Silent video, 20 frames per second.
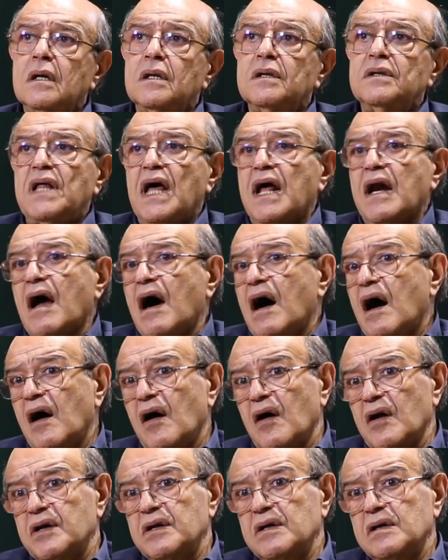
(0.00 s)
There
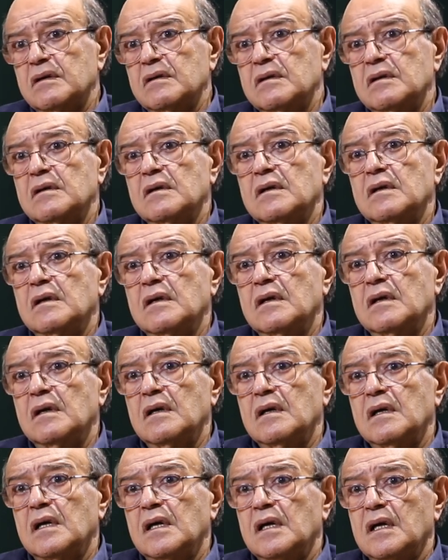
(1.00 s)
are
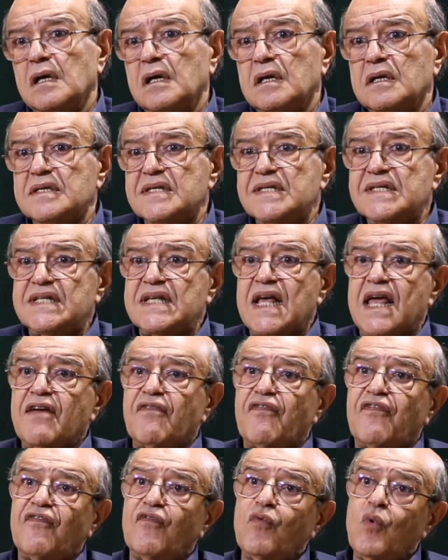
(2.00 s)

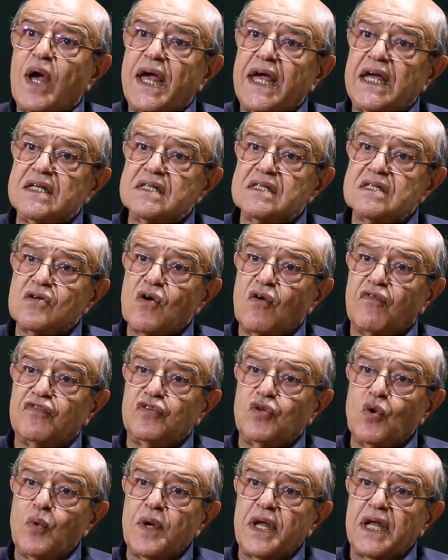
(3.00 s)
safe ways of
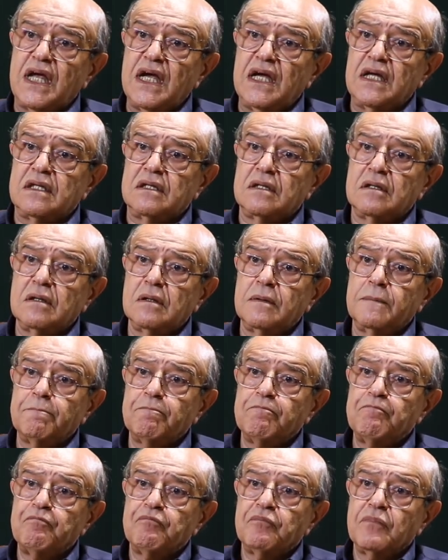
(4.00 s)
doing it,
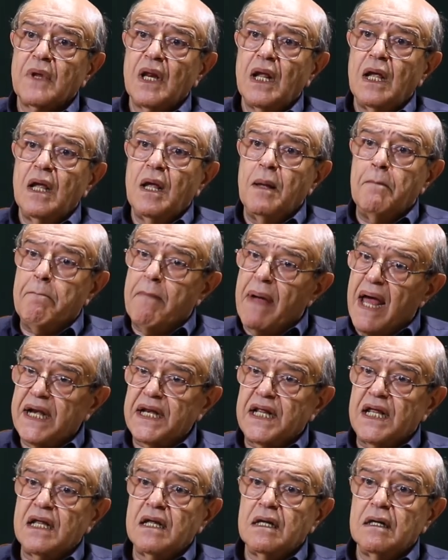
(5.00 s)

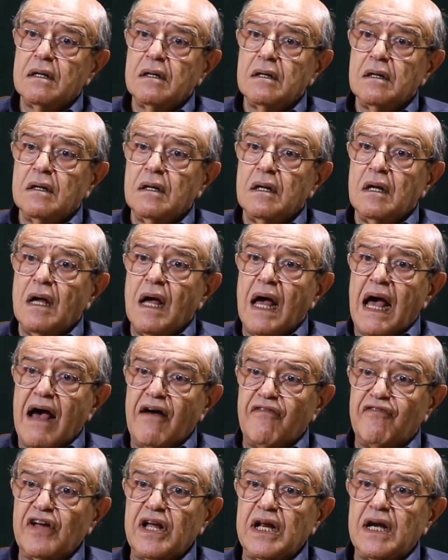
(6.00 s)
many
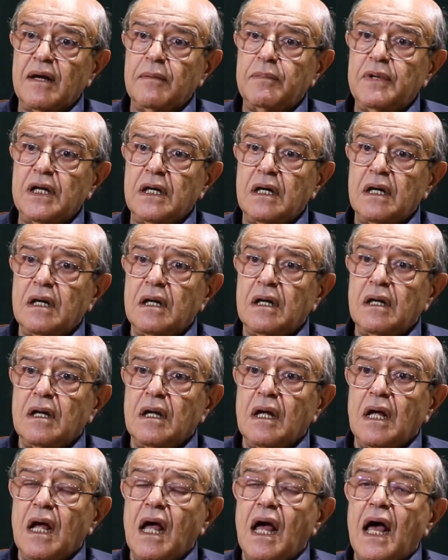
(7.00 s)
available.
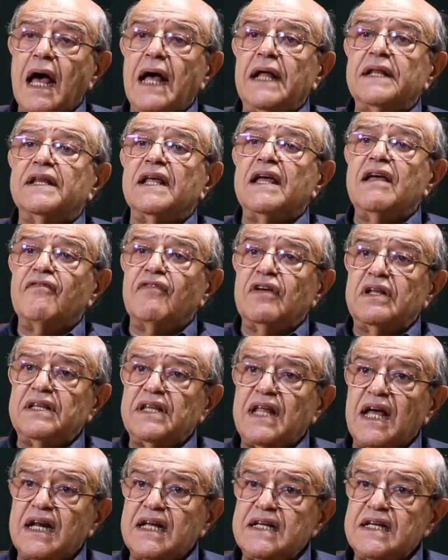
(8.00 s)
And even there